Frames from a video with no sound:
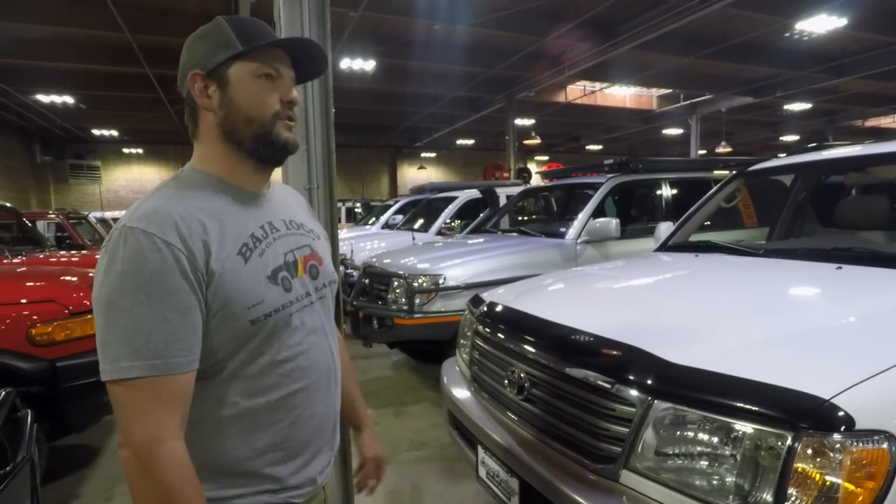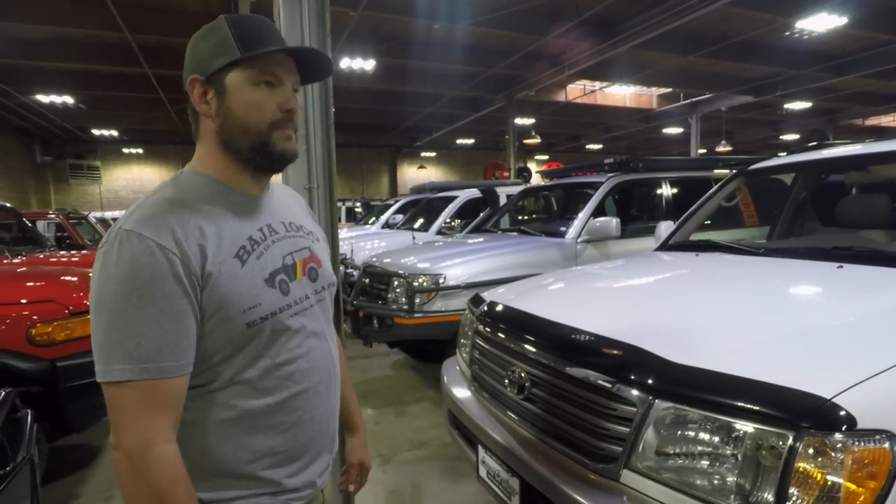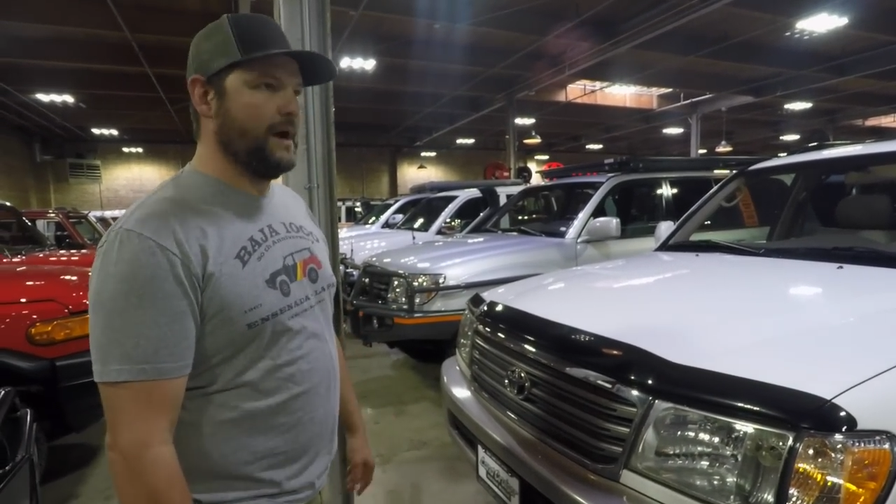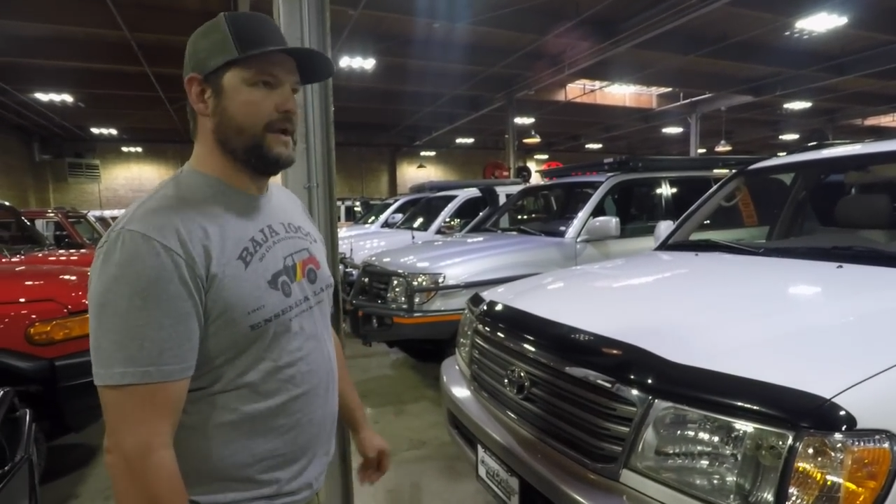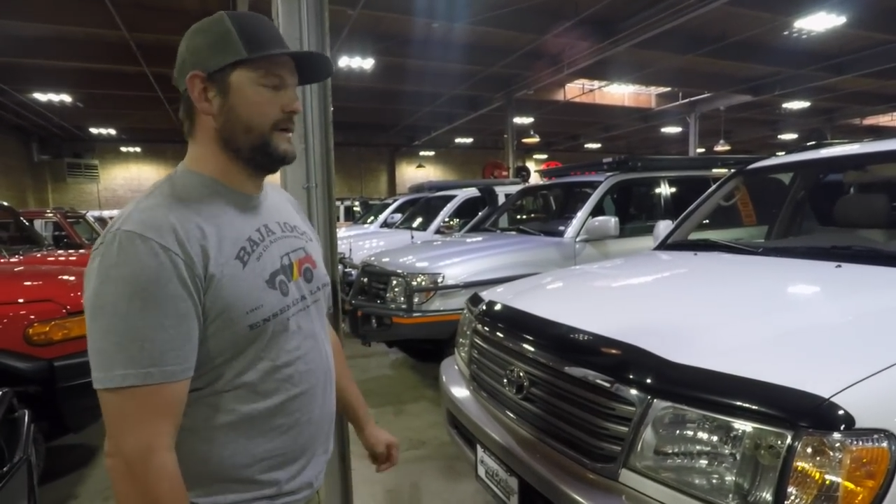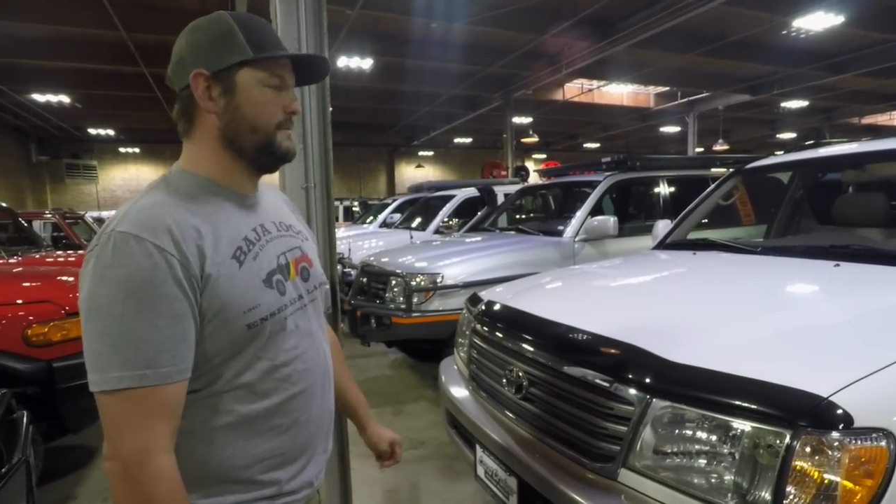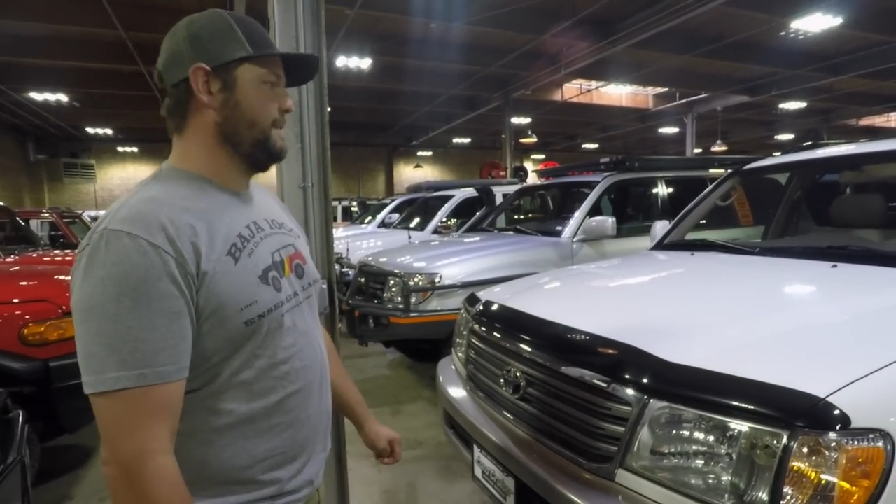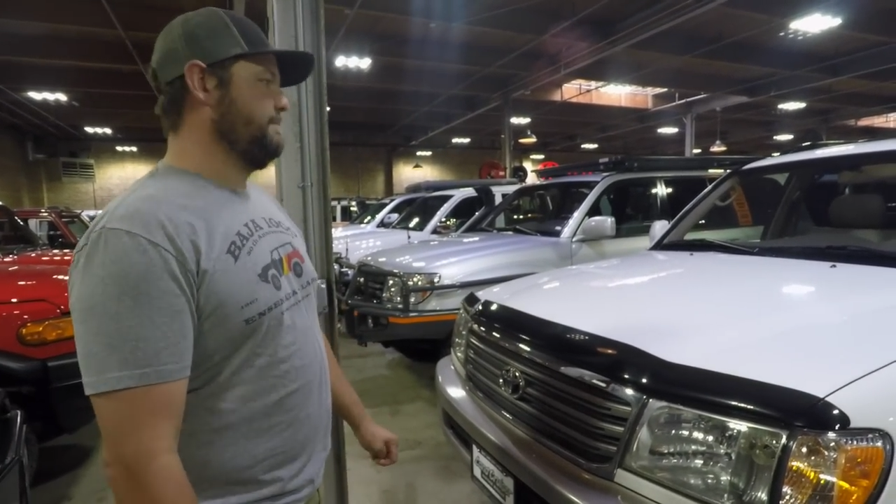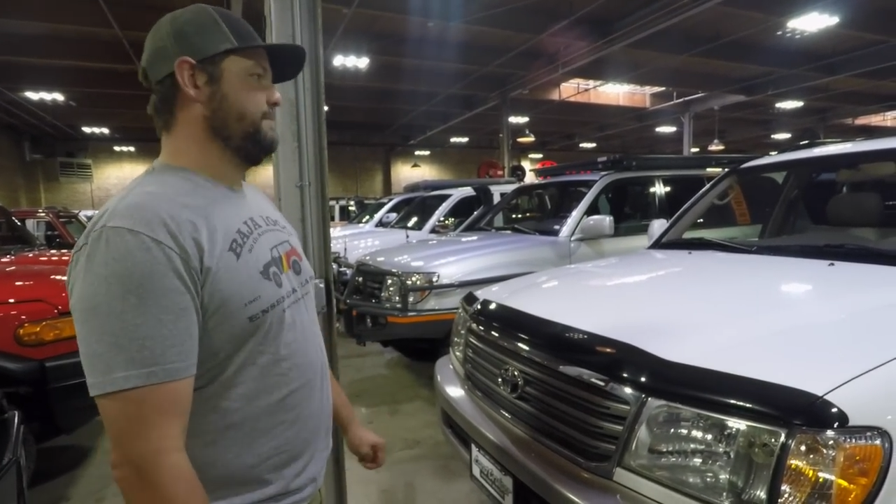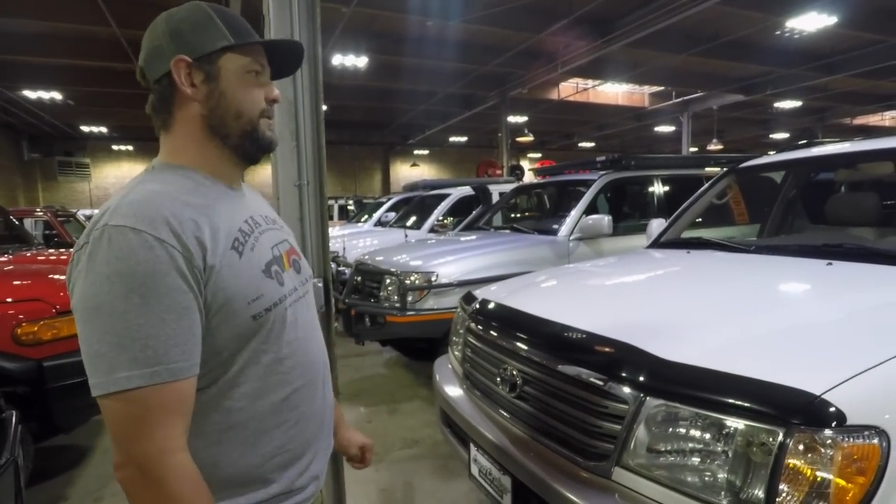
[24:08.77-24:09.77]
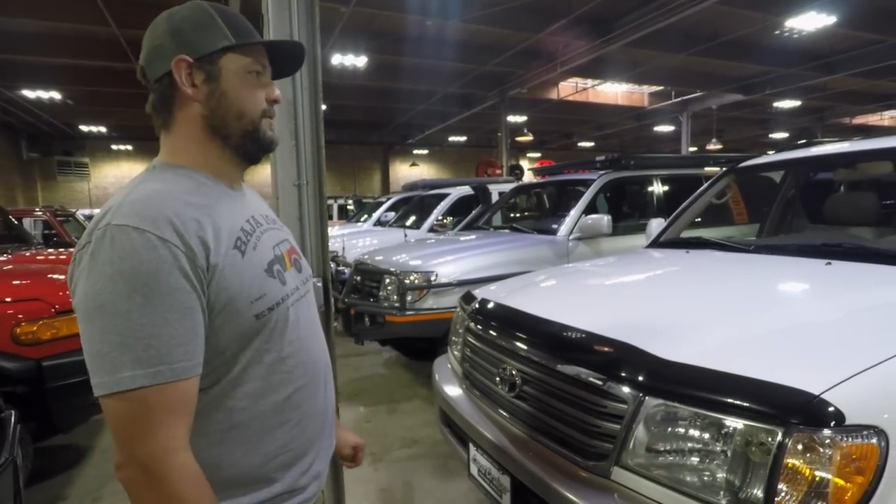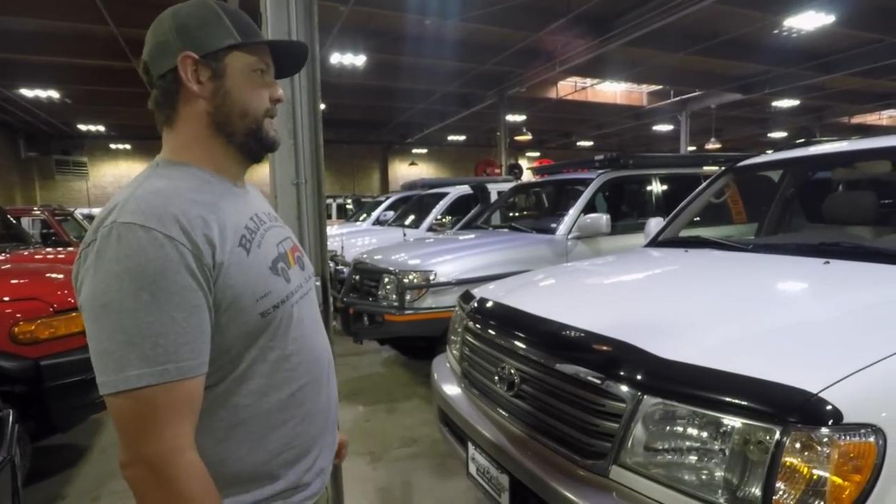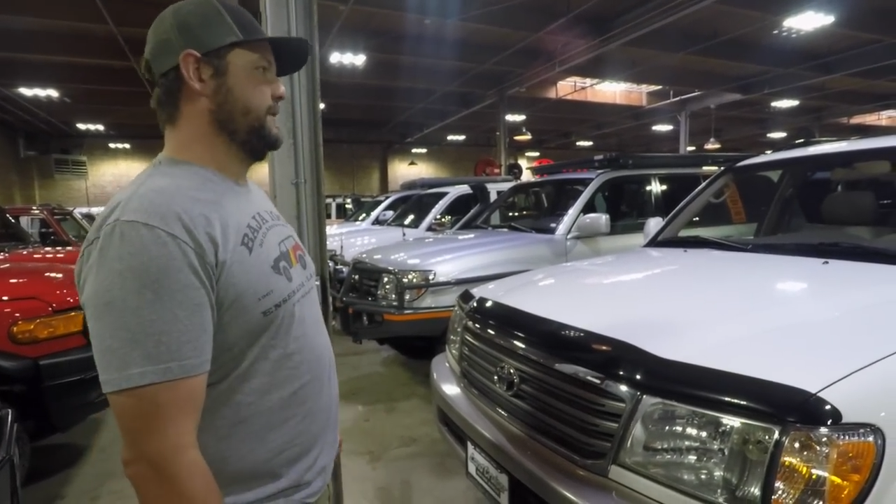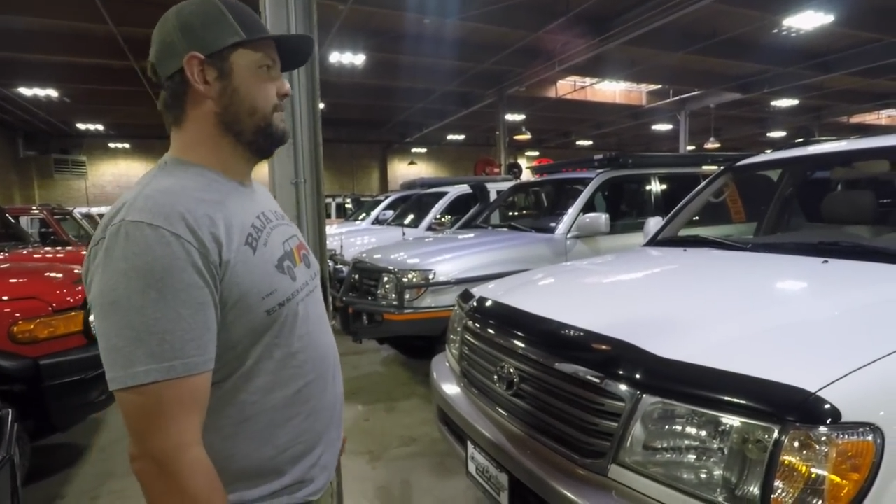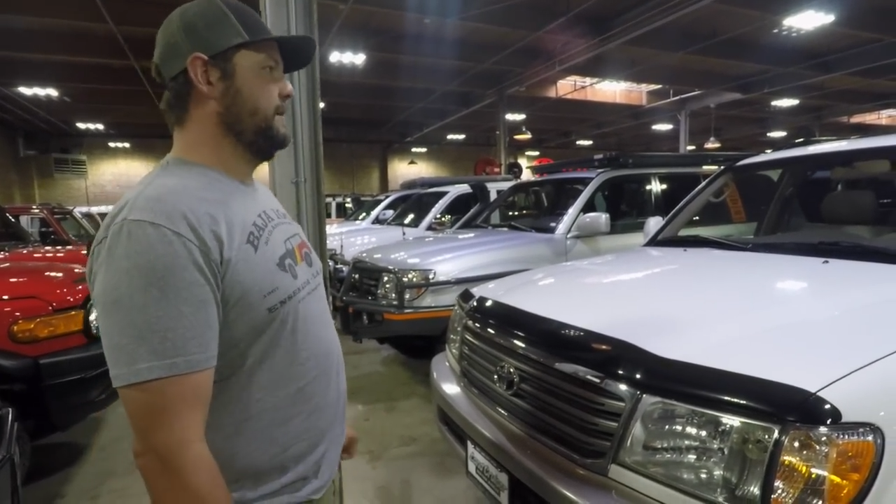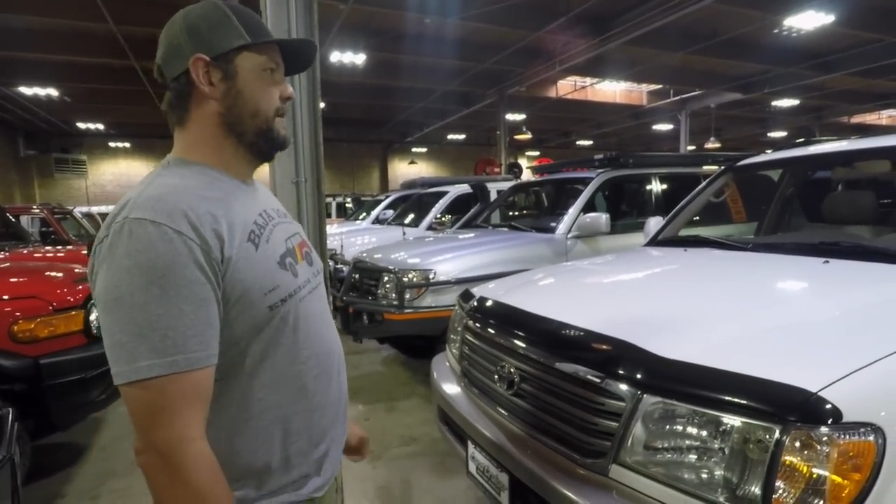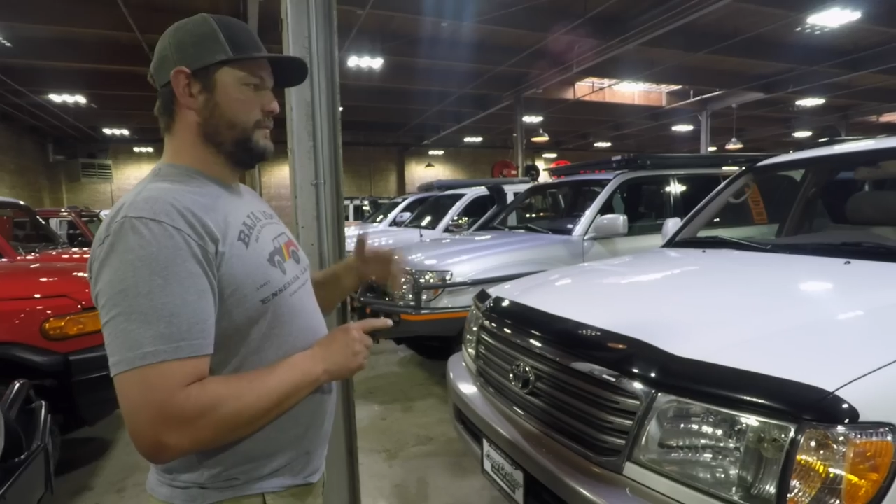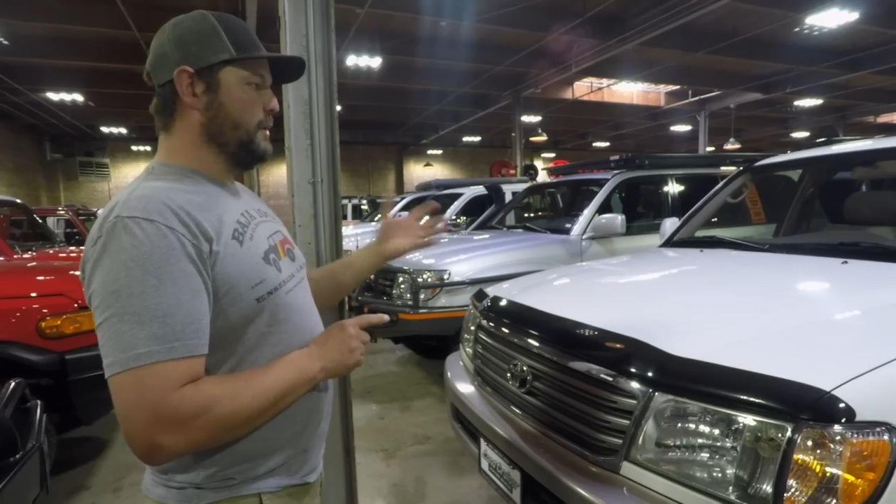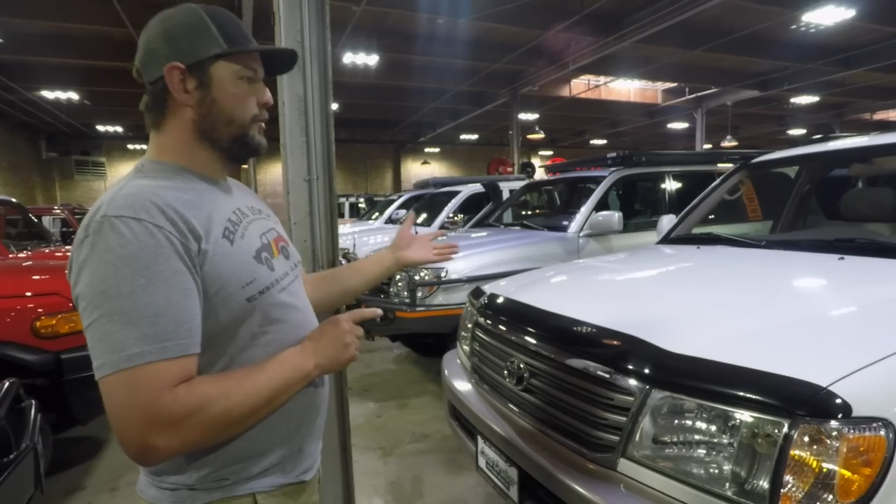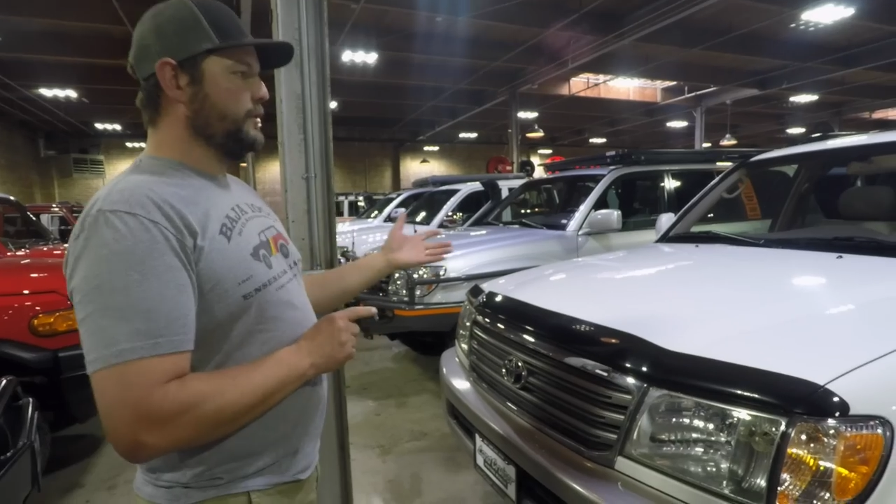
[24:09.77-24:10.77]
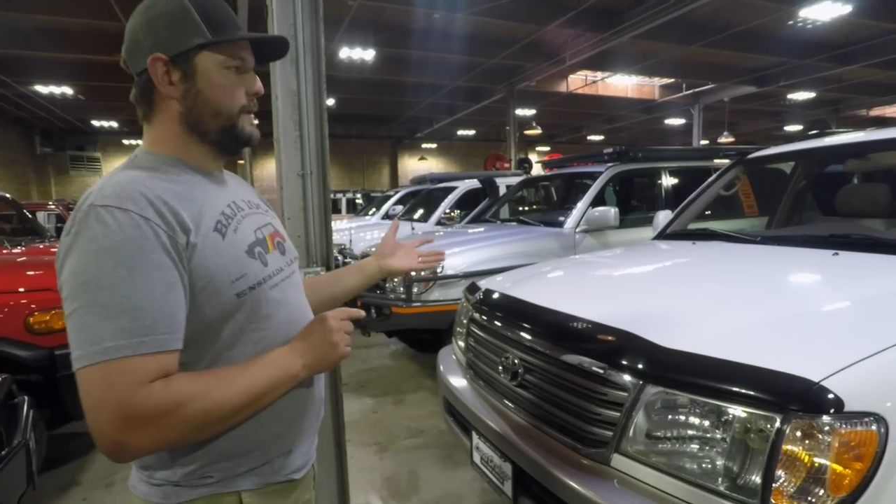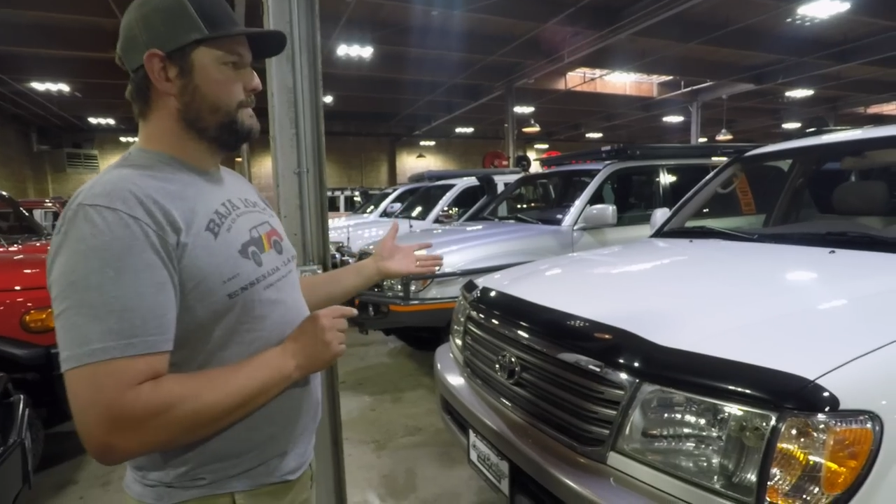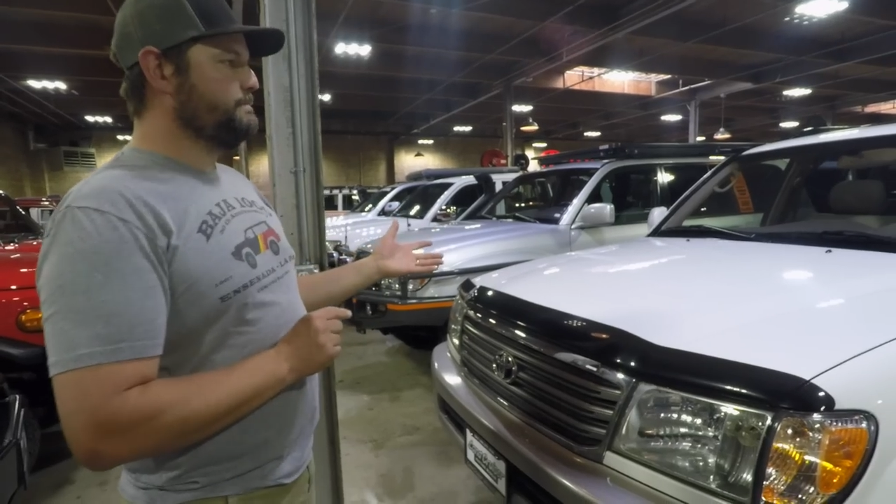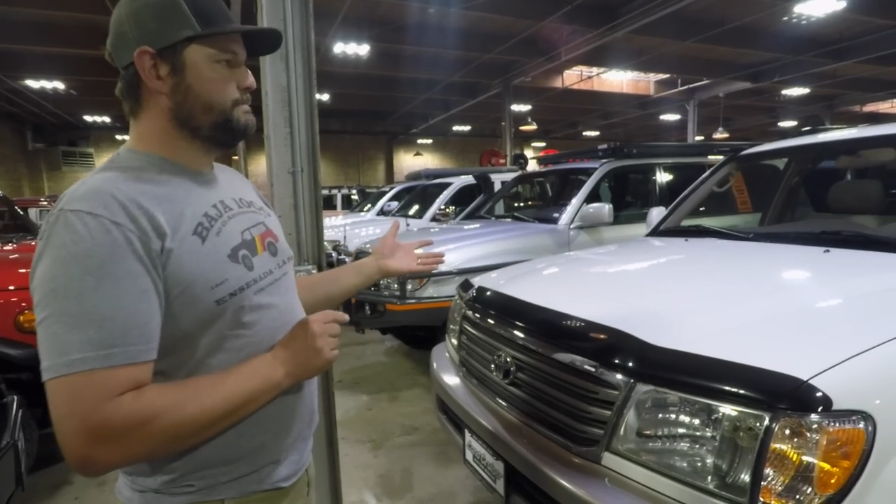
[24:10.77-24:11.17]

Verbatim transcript: buying them up and building them. The motor,